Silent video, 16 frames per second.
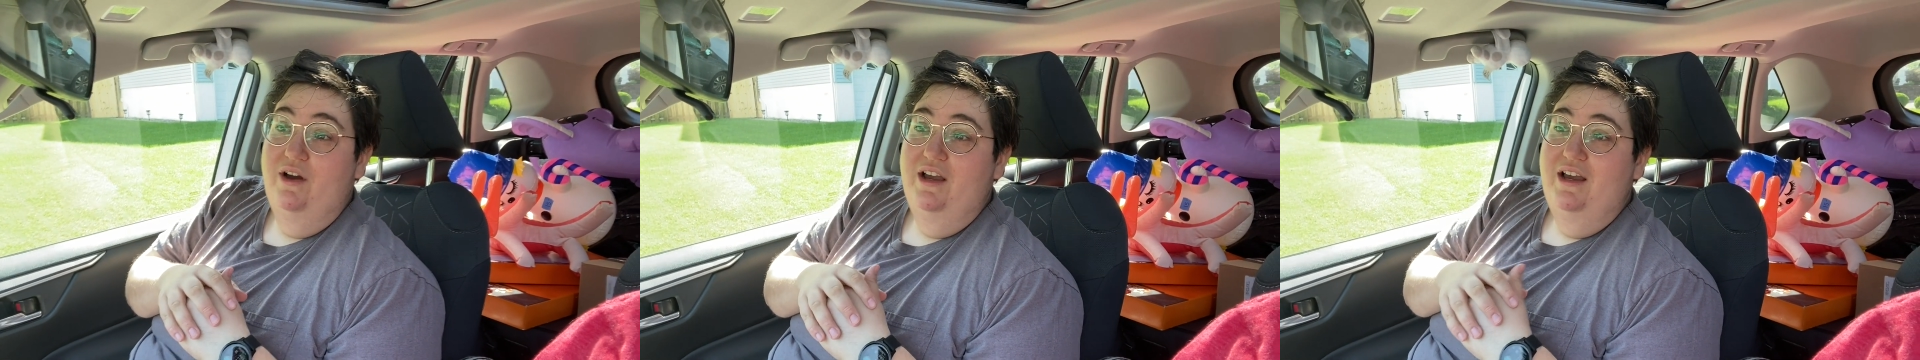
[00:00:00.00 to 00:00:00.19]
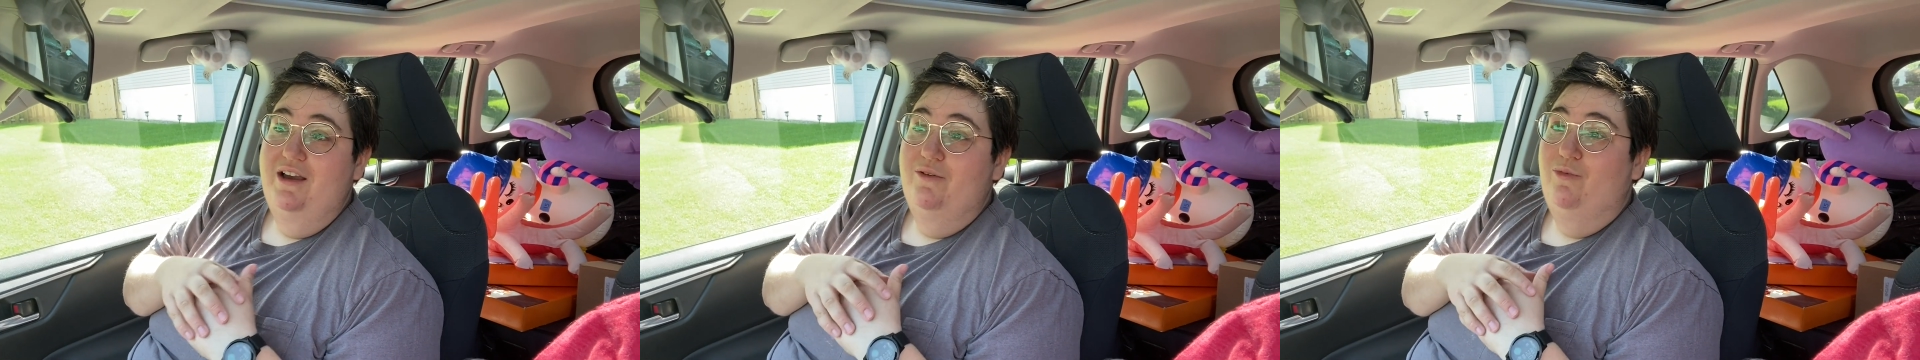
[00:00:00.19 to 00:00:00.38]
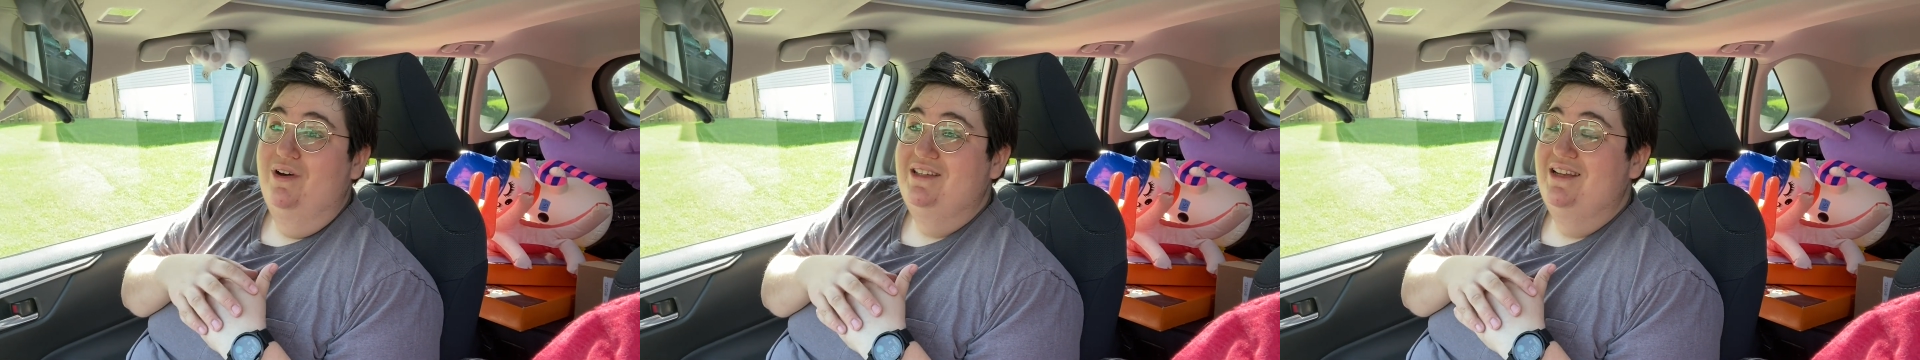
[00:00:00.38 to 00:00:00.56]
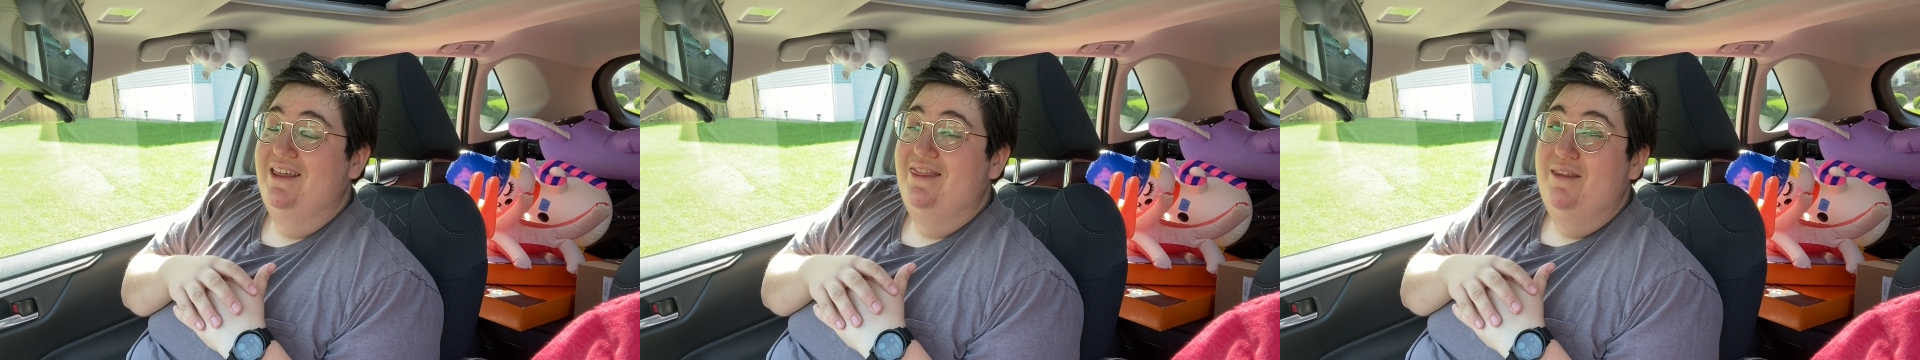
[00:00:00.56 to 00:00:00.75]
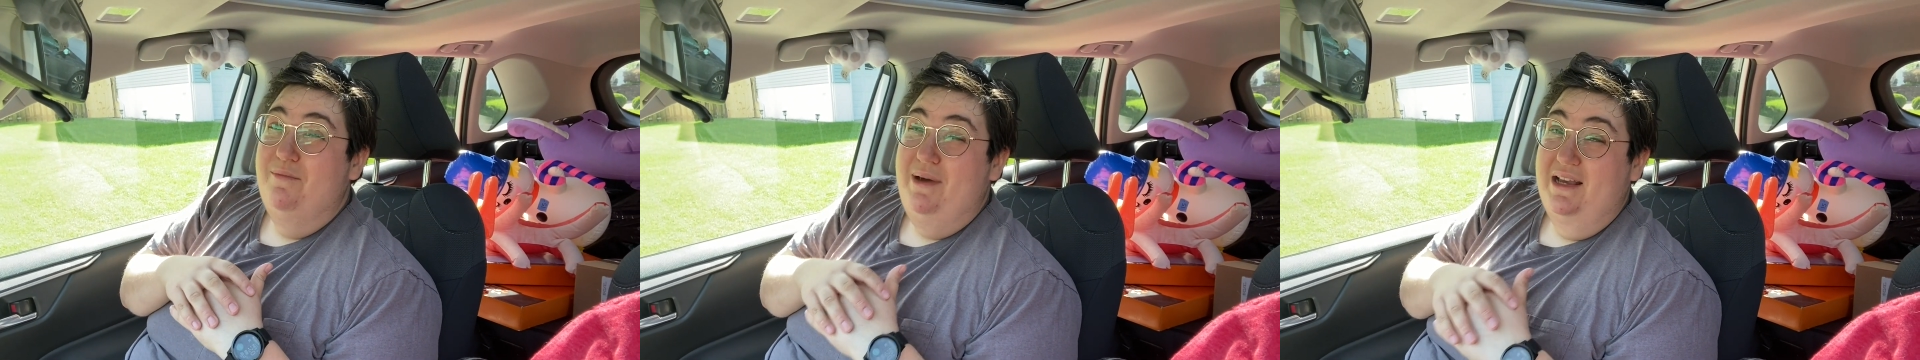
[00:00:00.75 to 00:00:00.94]
it wasn't
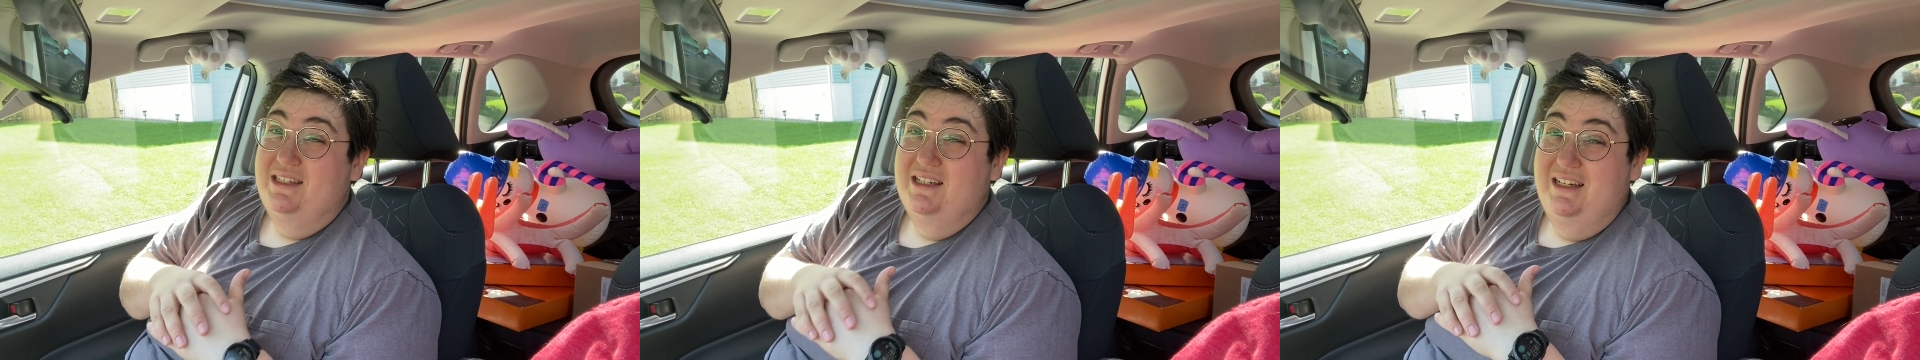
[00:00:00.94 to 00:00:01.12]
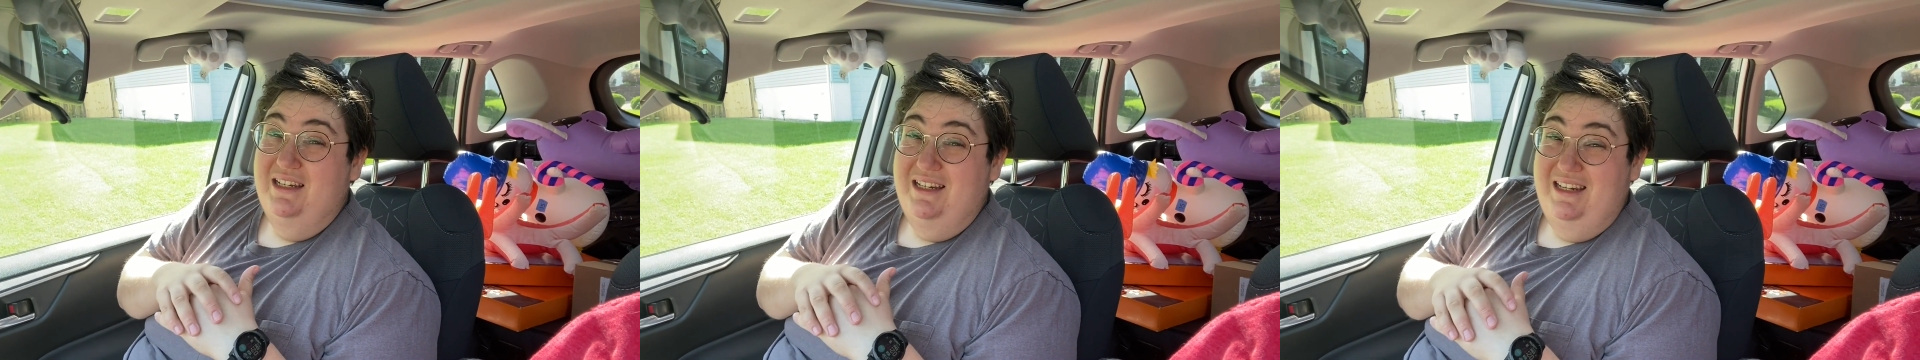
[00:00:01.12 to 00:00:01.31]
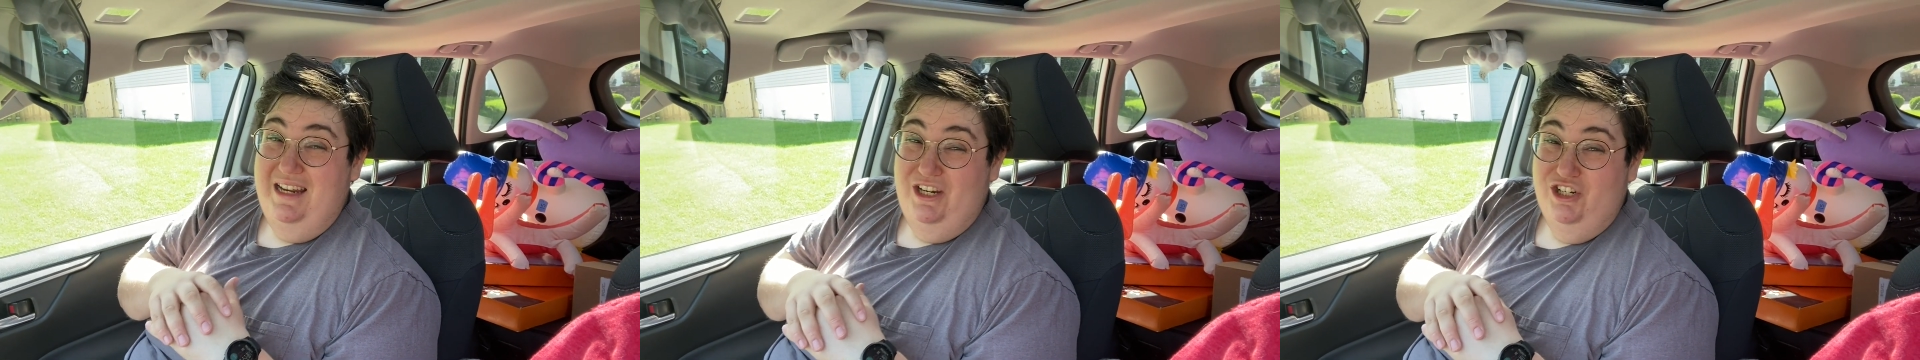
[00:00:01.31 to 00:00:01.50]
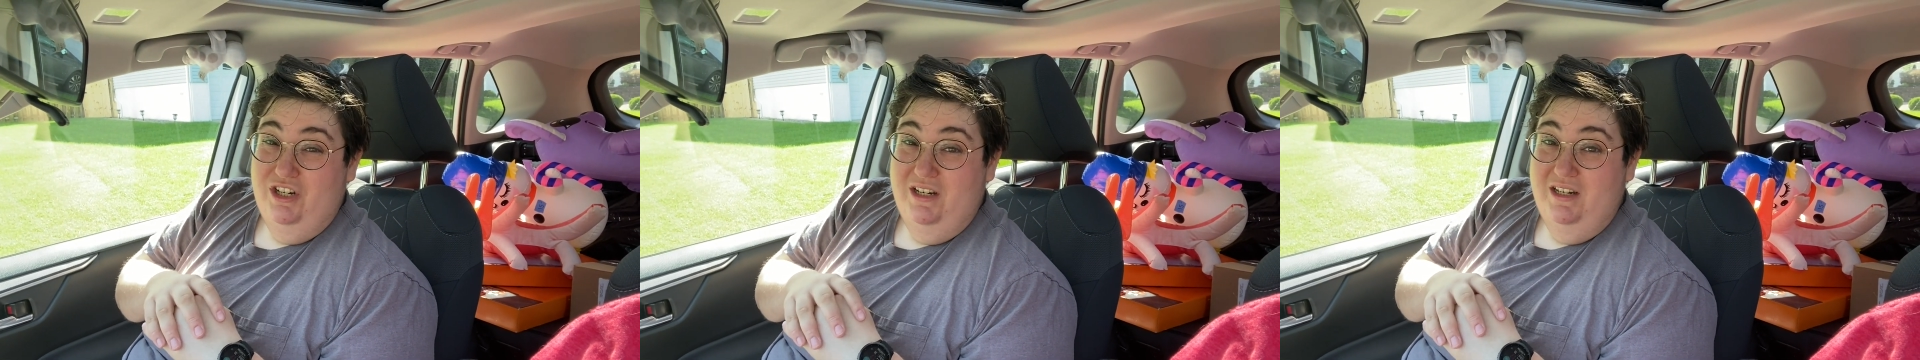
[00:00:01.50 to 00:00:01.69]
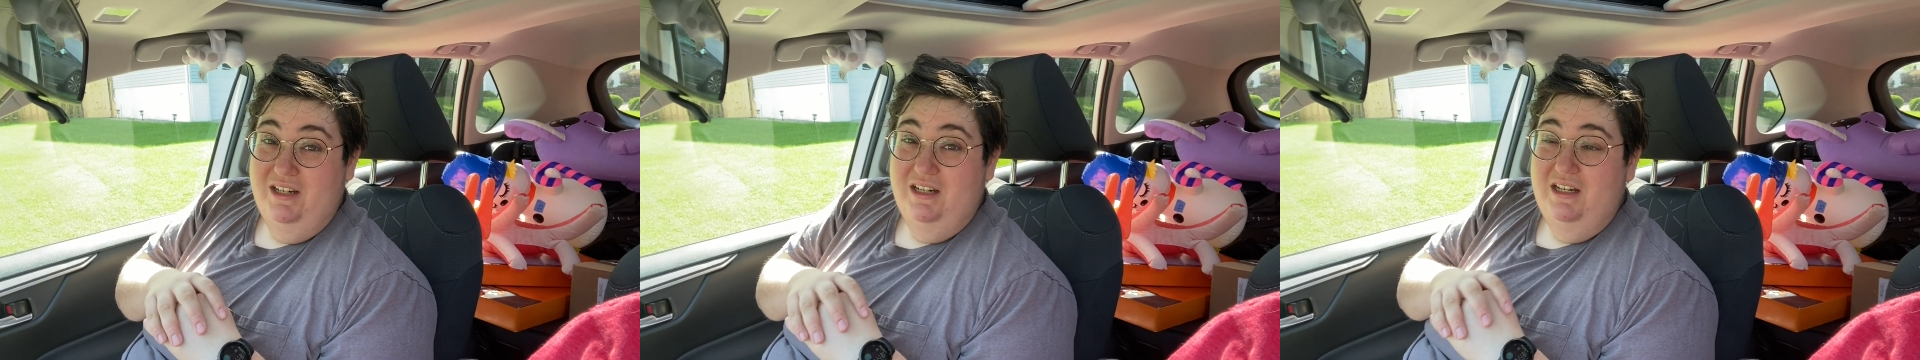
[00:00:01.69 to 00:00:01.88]
in the best
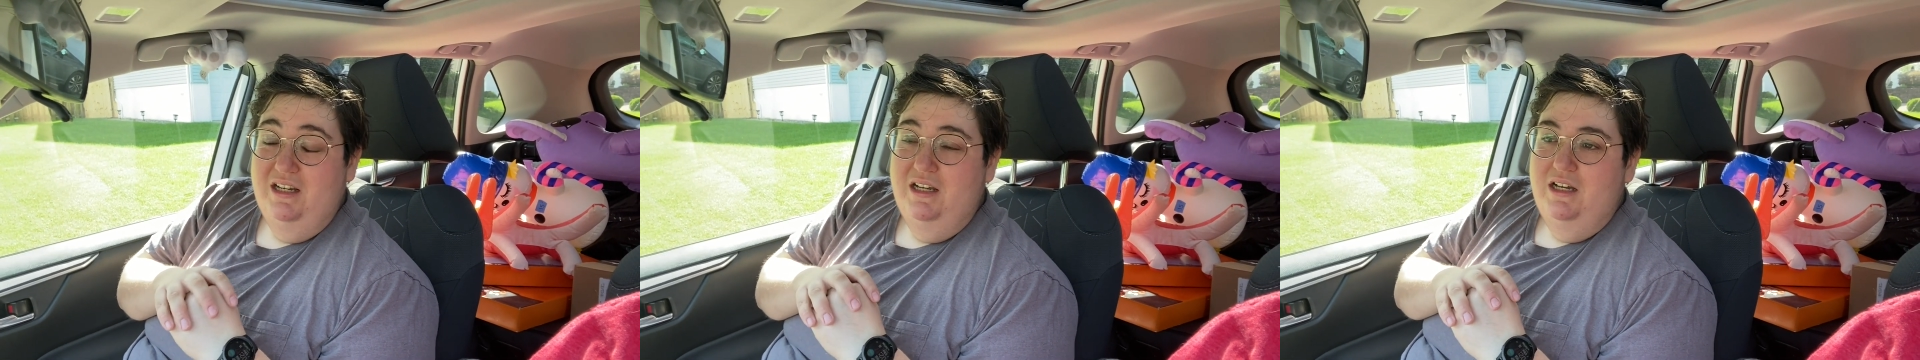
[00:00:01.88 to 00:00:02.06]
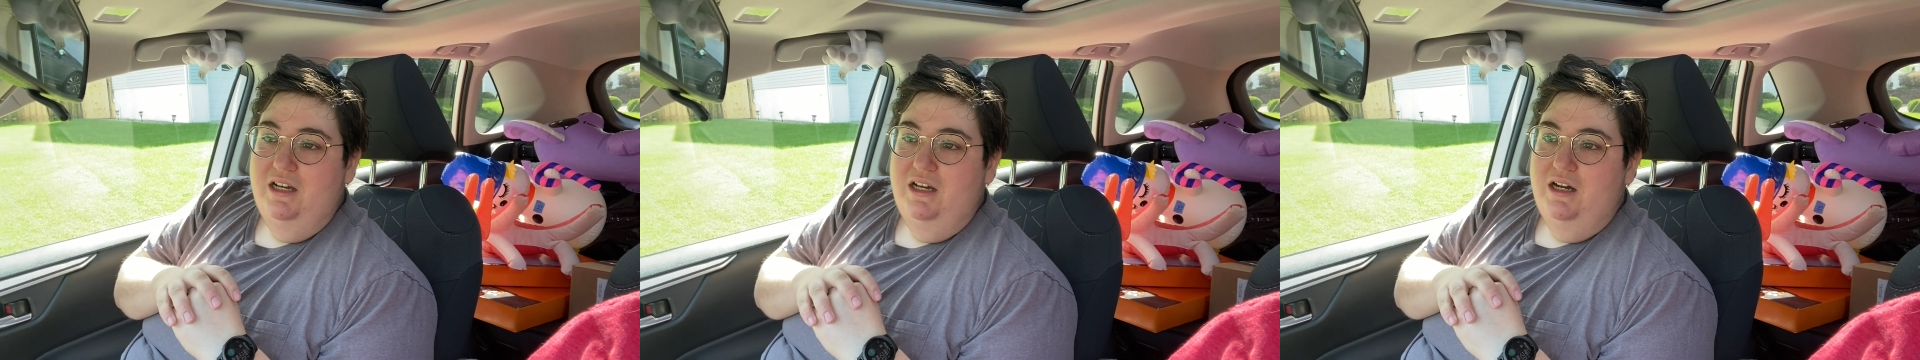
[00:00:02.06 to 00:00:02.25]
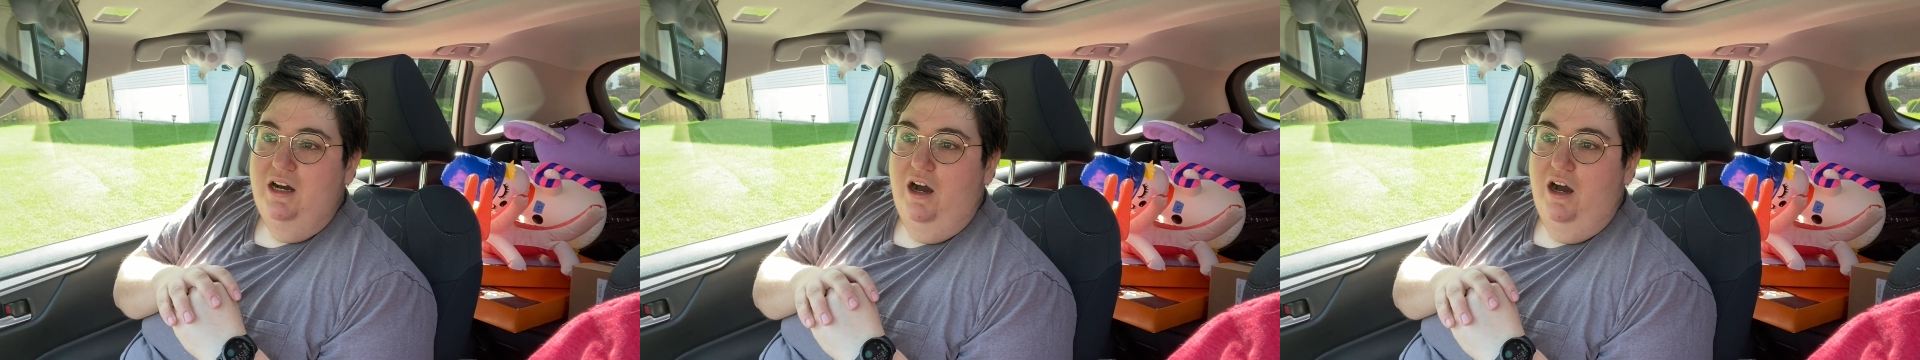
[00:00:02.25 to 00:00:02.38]
condition.